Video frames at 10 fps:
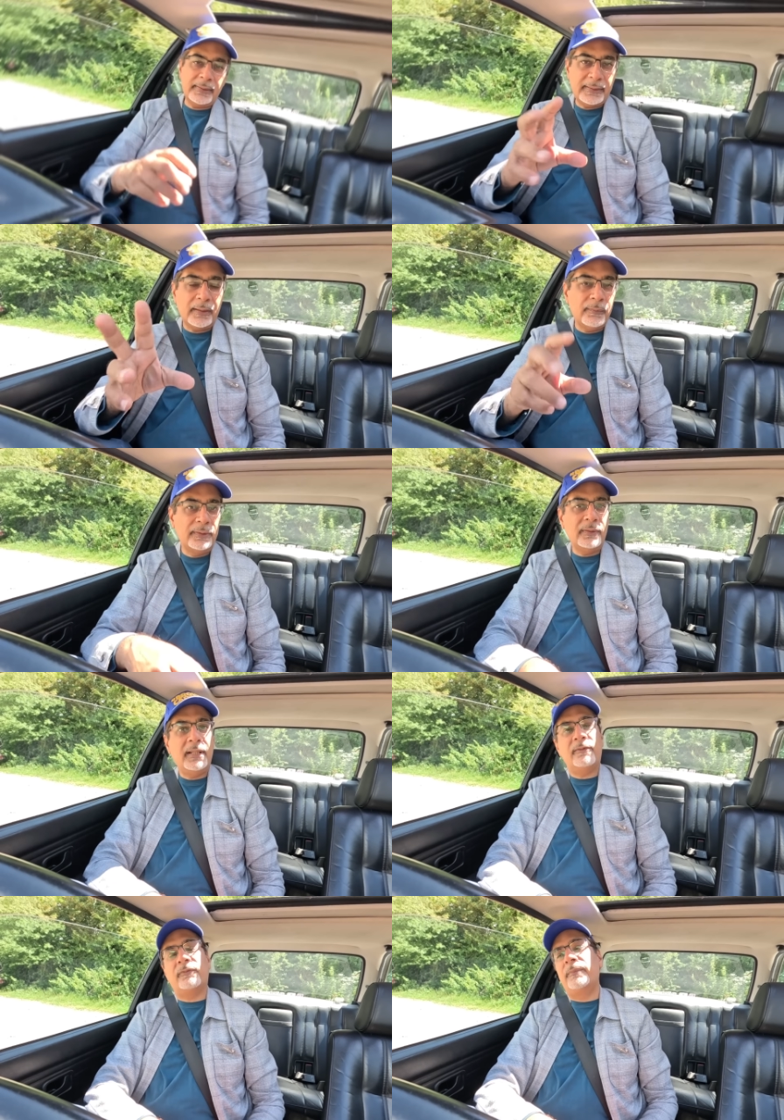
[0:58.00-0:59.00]
just sticking with
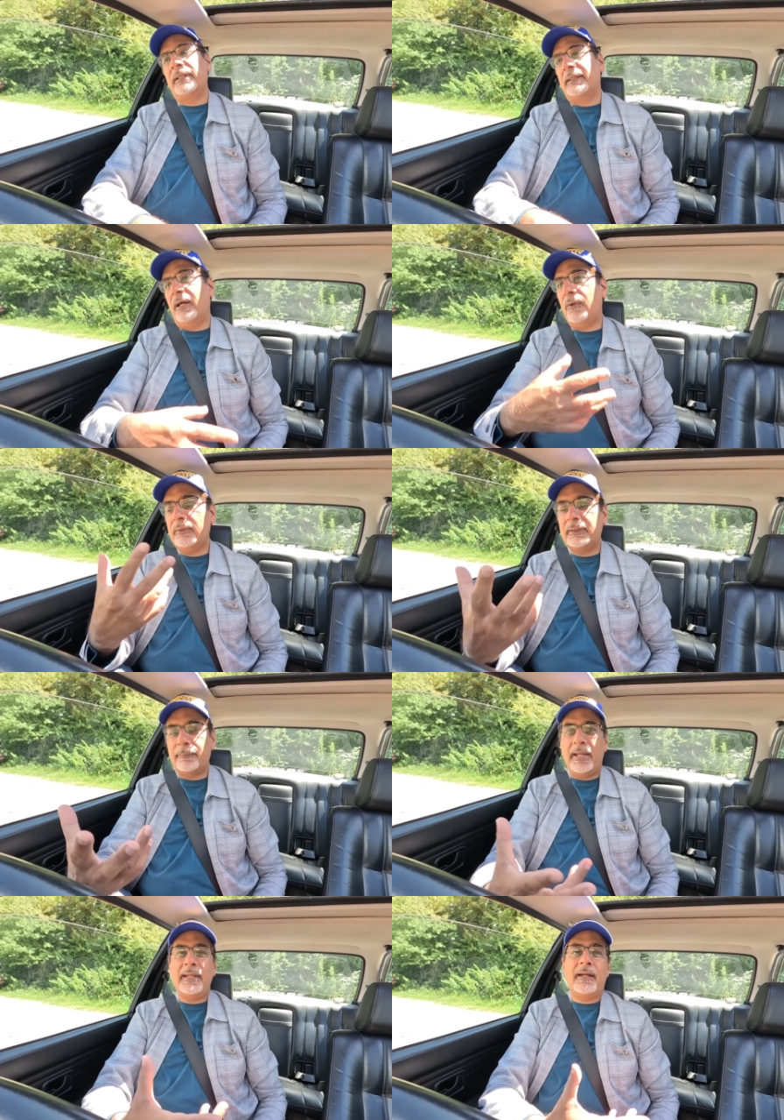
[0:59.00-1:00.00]
ULEZ for a minute, the whole
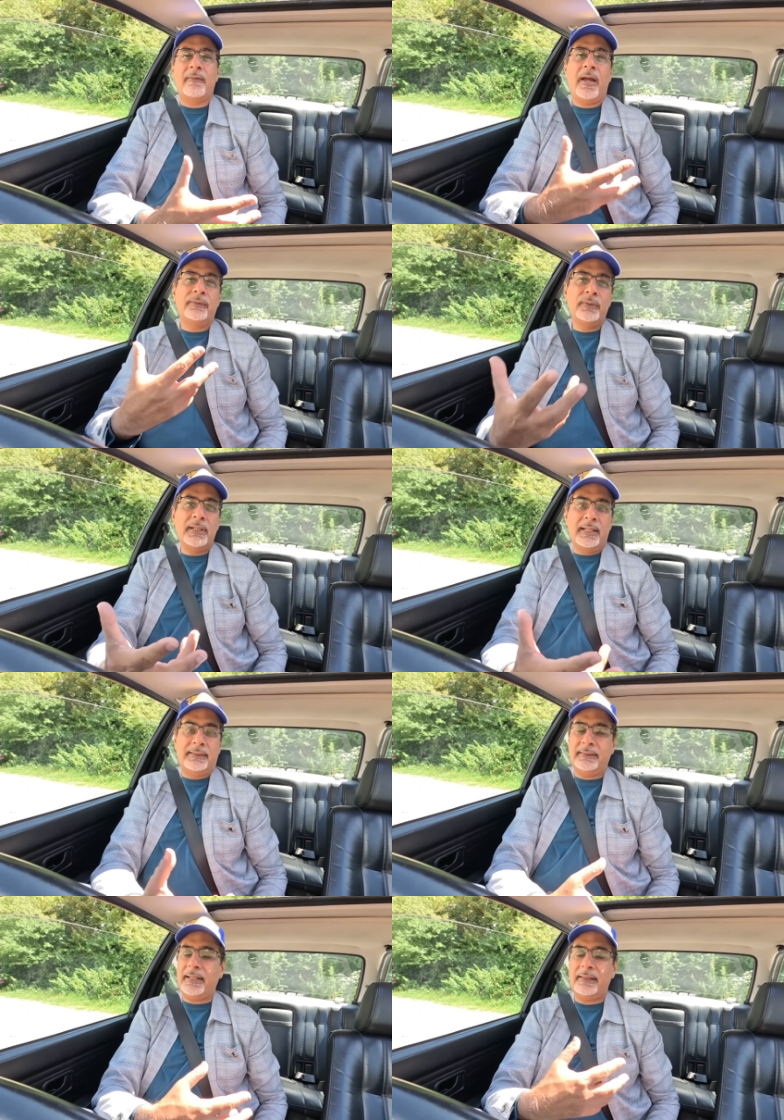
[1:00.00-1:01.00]
debate around ULEZ just